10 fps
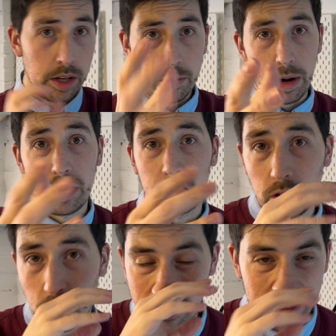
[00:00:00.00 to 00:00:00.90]
Right,
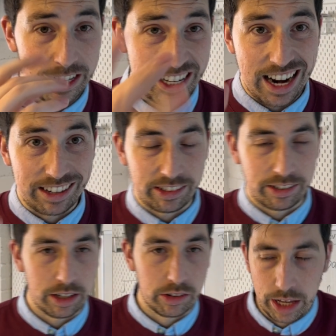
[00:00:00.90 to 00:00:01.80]
so hopefully you can actually
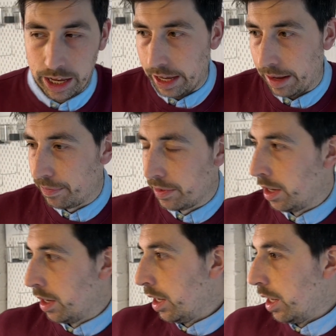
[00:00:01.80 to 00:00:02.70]
see us
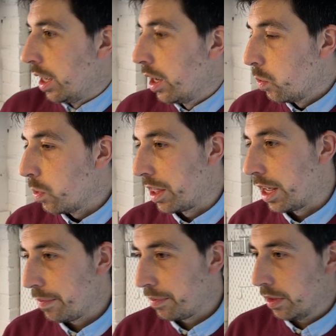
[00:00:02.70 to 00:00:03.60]
with
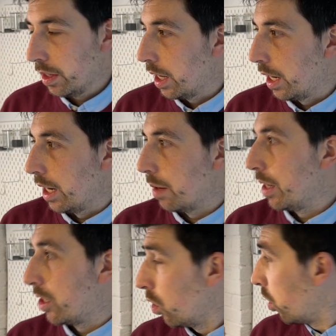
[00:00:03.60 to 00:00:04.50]
it and
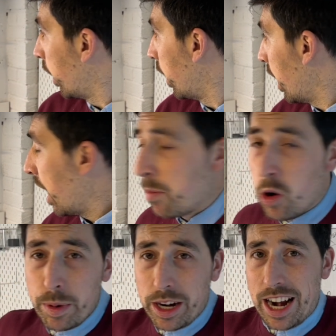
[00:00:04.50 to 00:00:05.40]
me talking. I'm
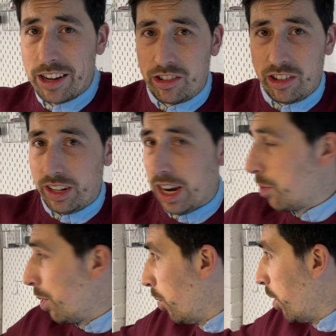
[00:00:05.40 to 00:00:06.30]
hoping I can actually change the guys,
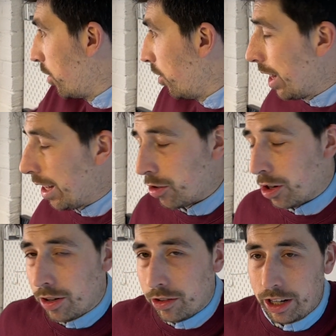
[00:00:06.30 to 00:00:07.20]
by the way, too. That's going
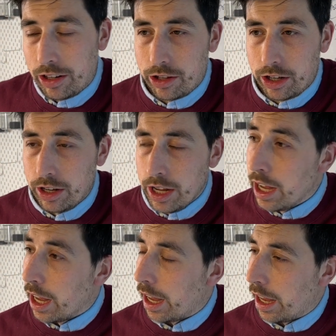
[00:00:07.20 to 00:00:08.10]
to all change too
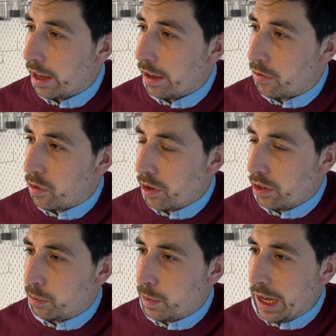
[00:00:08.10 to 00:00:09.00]
for
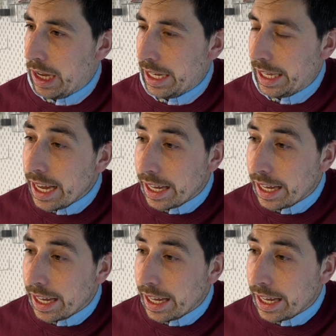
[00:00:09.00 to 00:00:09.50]
us. But yeah, I